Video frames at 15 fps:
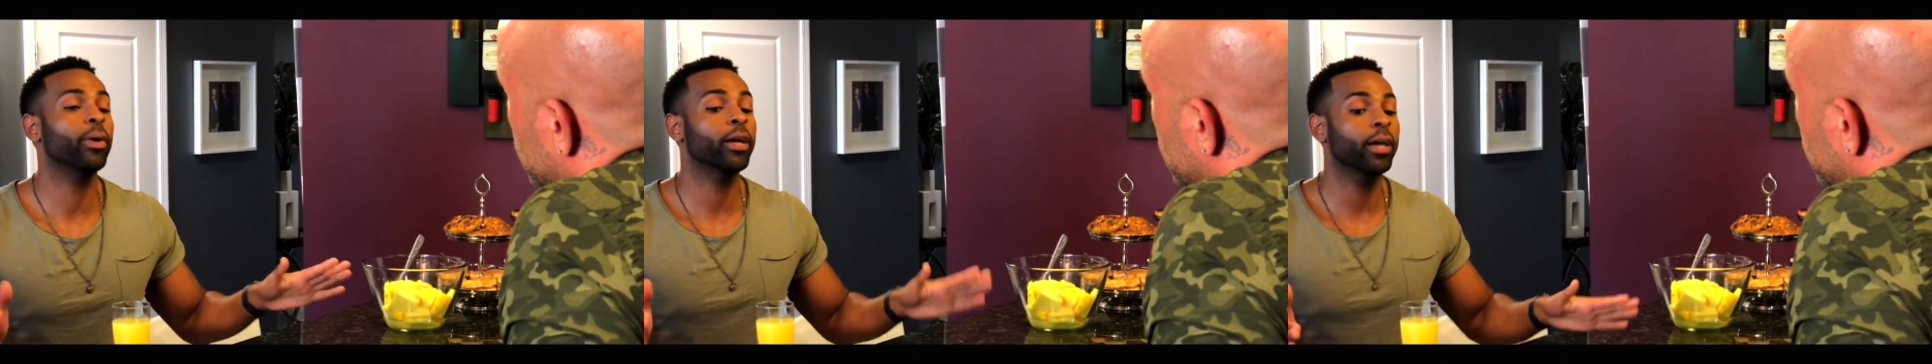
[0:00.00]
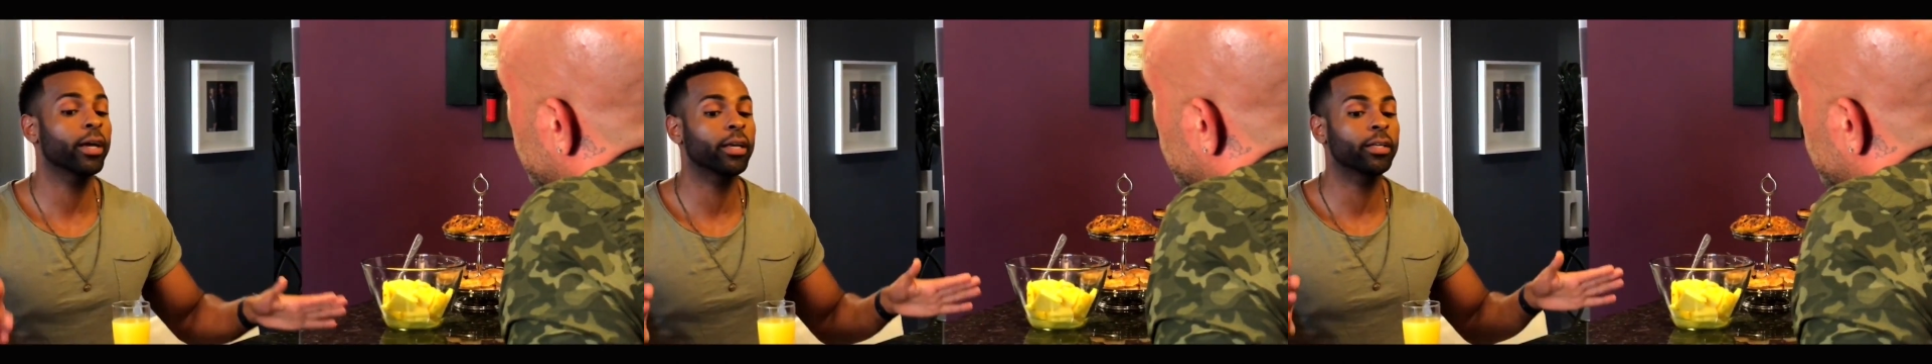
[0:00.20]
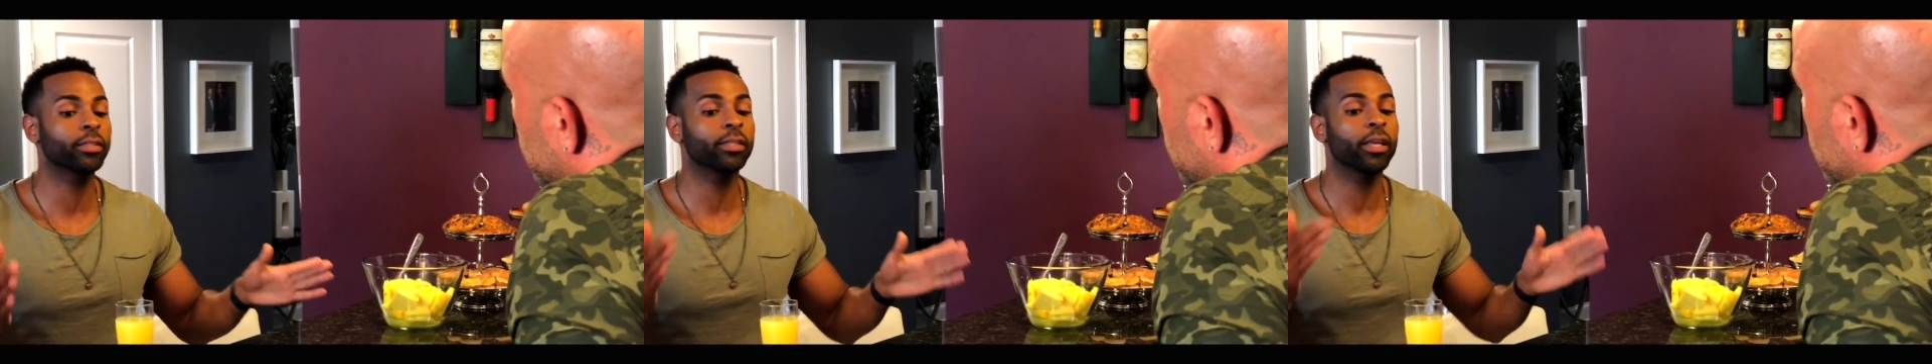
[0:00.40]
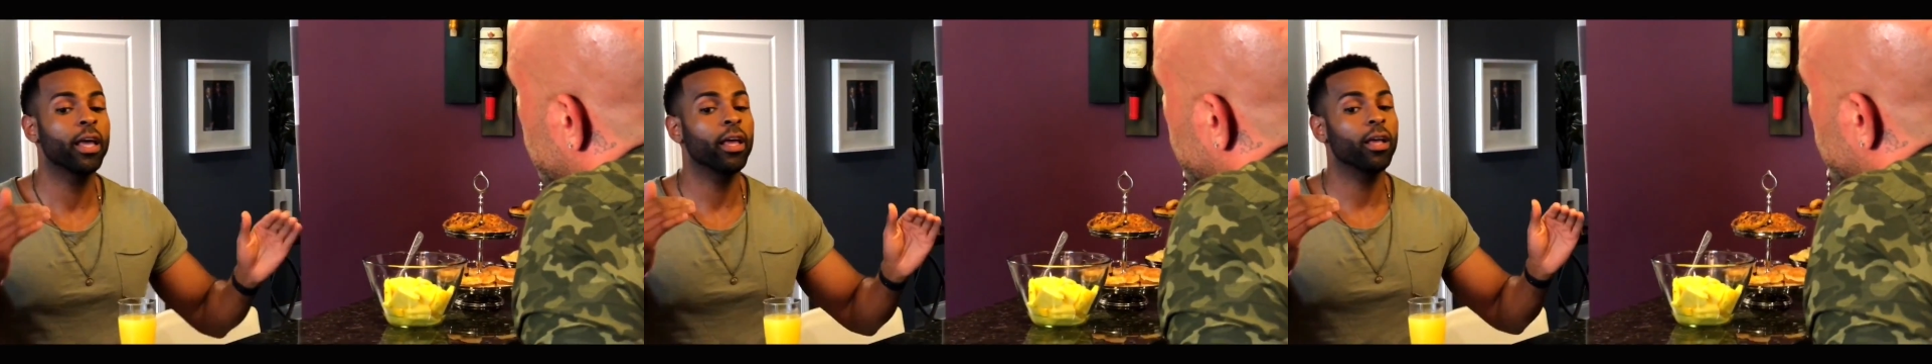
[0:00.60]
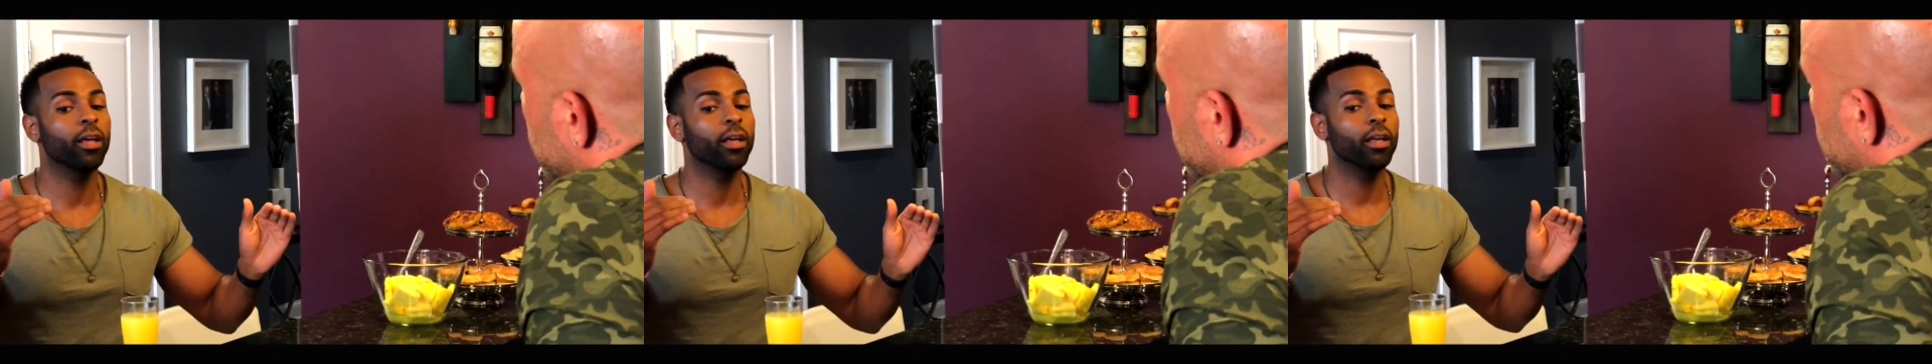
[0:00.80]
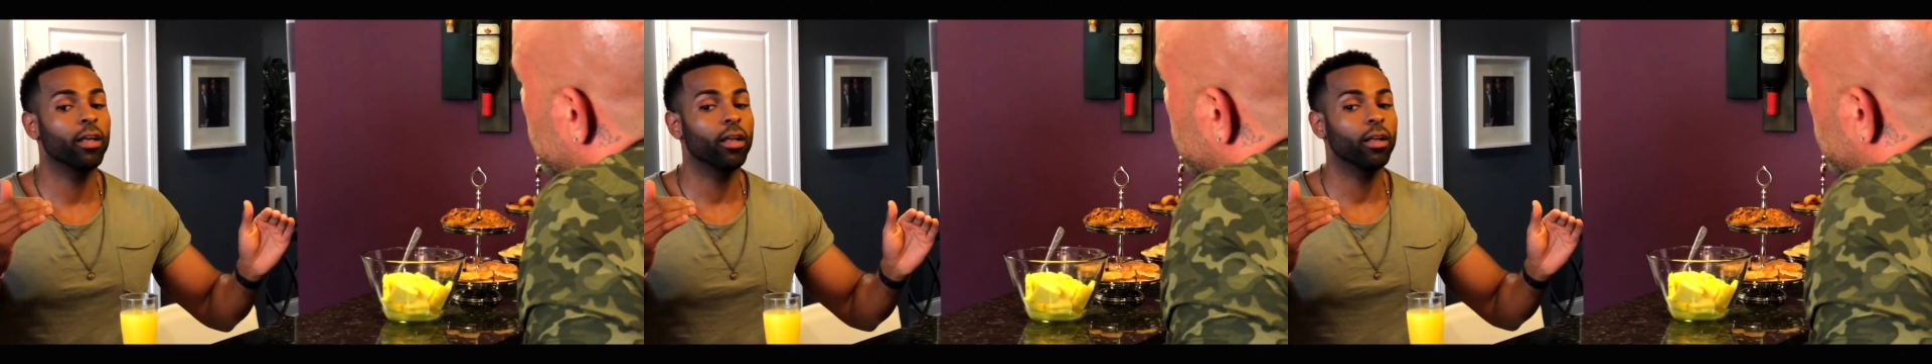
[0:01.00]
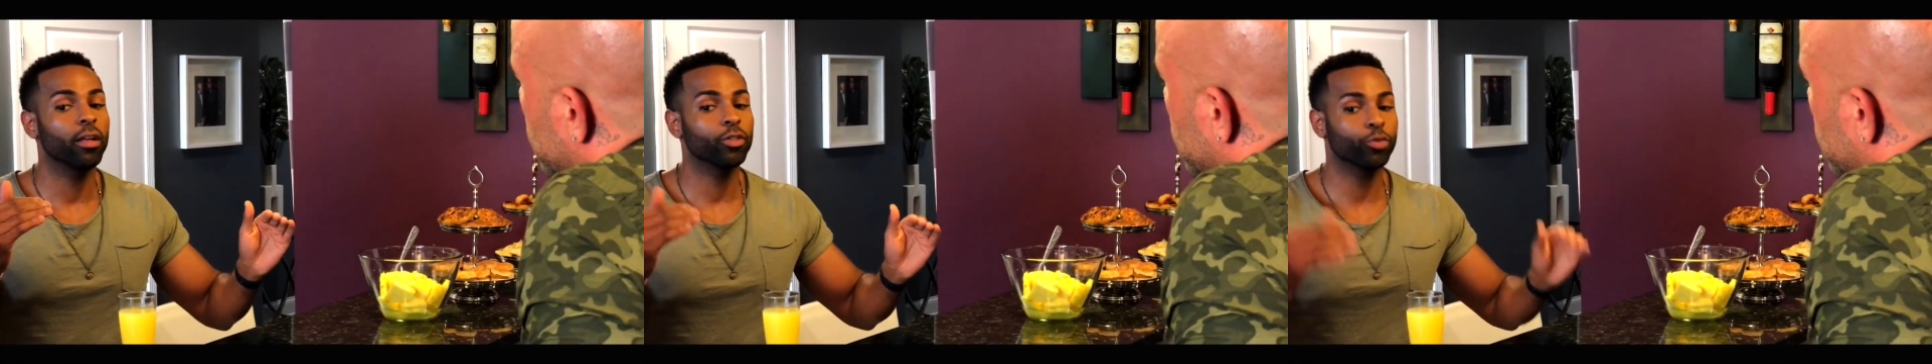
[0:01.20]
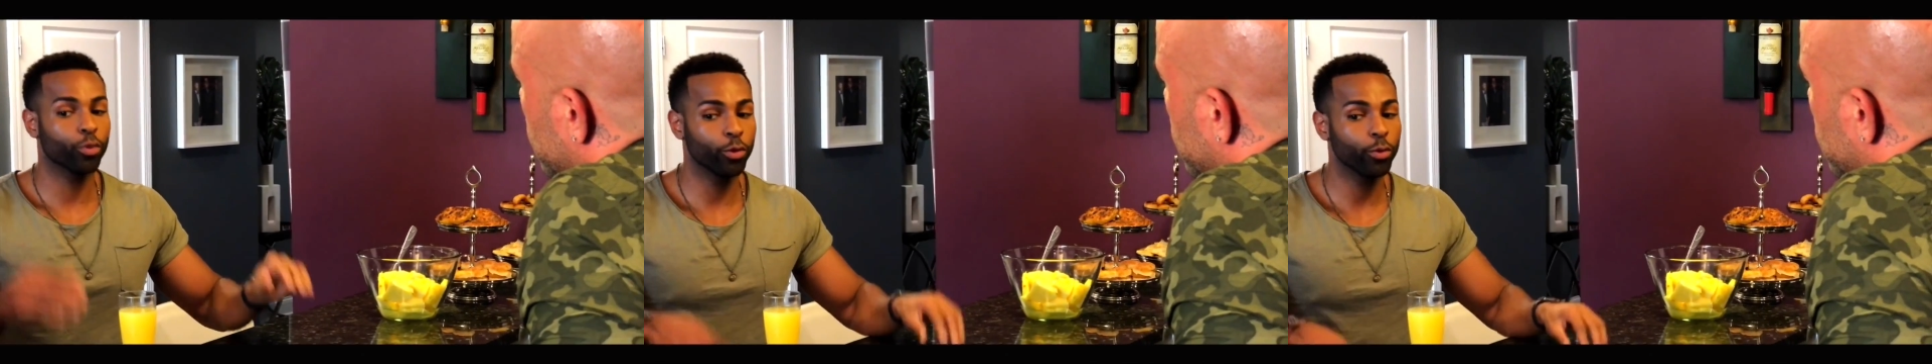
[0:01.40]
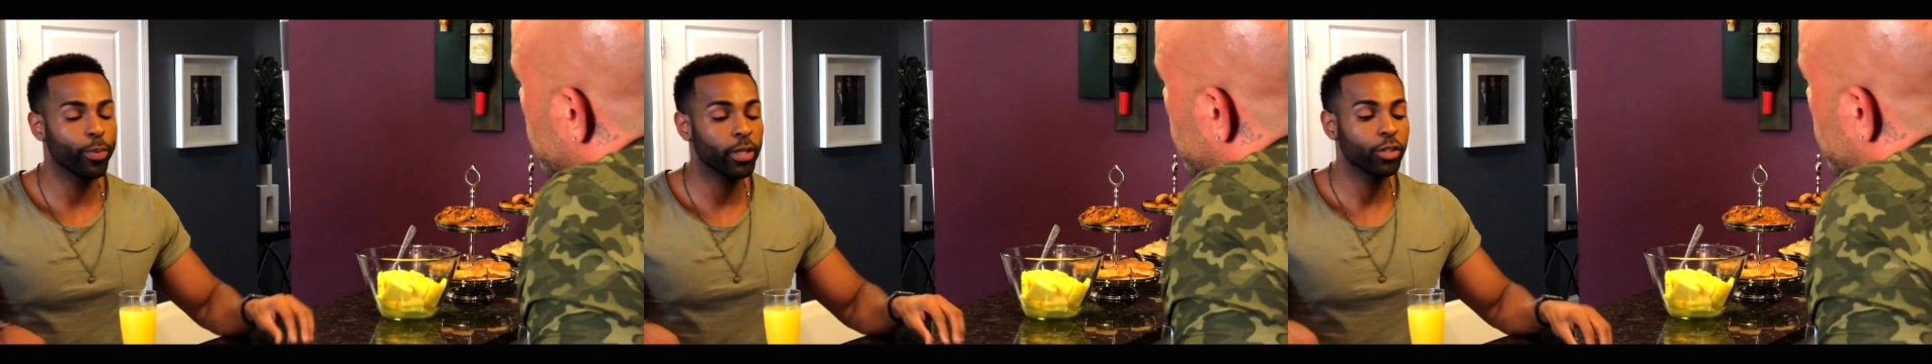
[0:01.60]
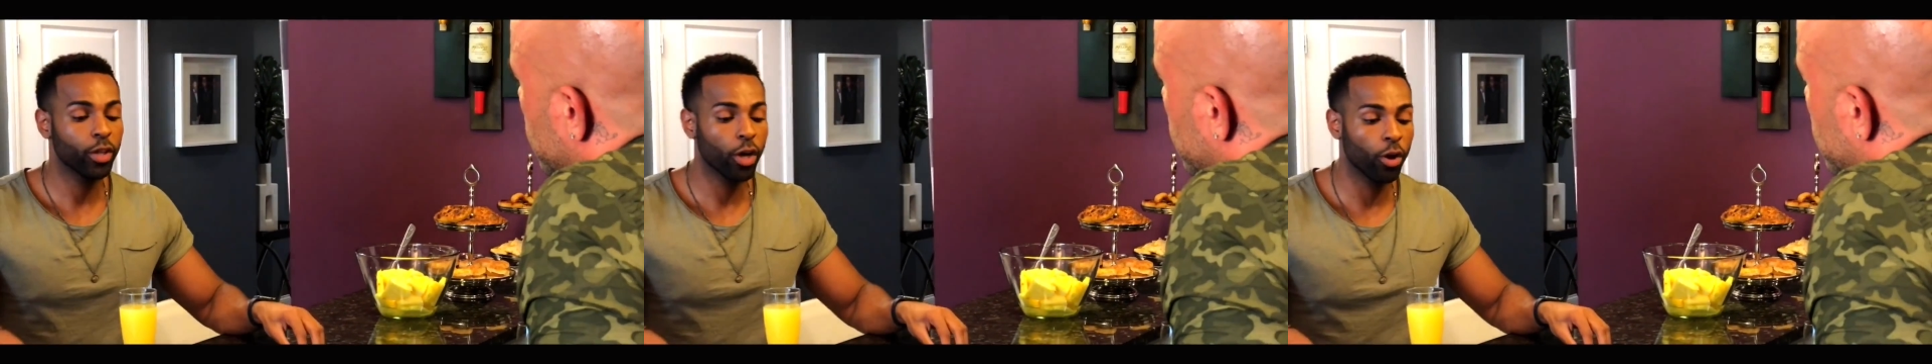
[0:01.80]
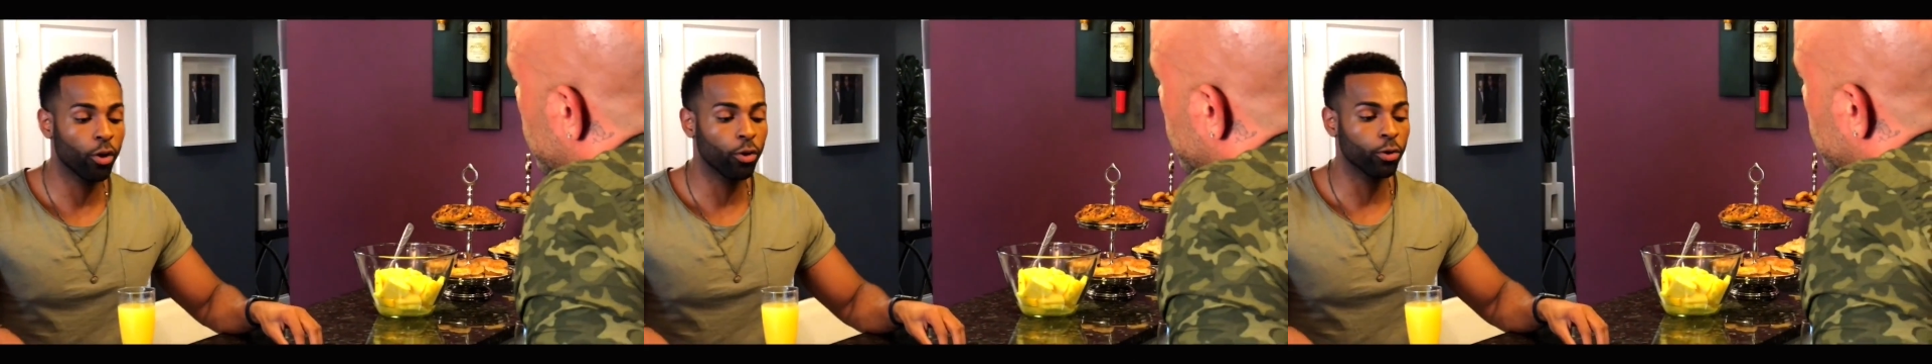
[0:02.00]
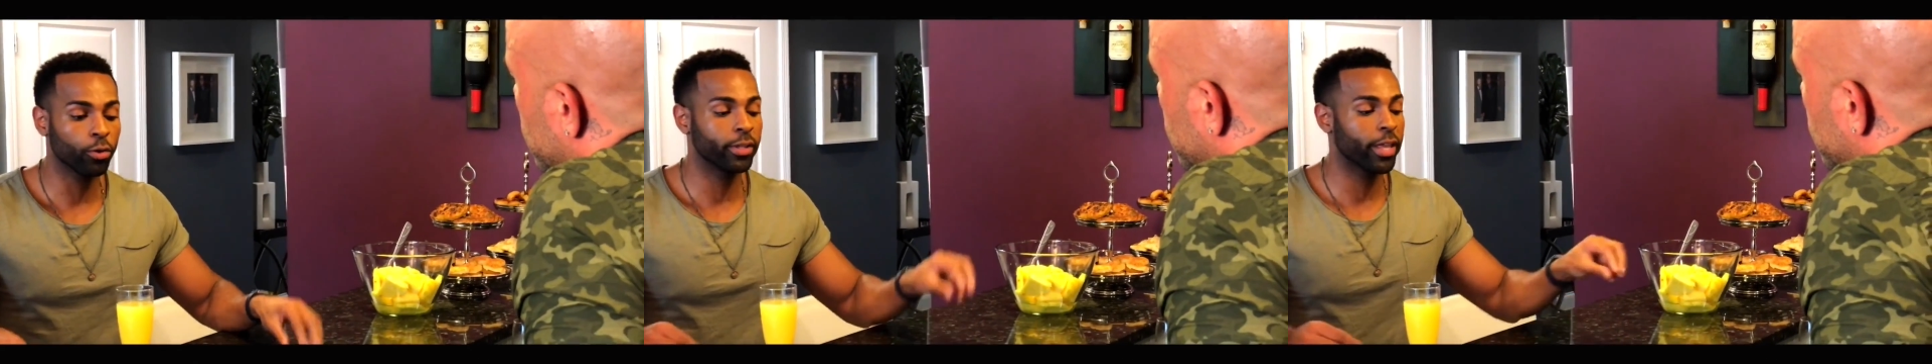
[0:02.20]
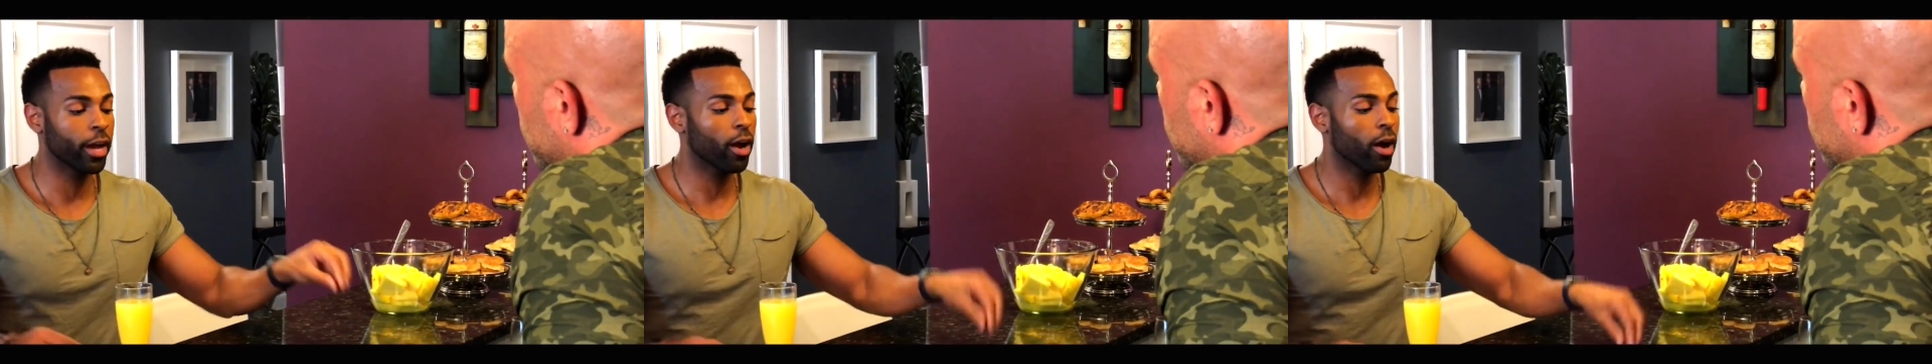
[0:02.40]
Because, truth be told,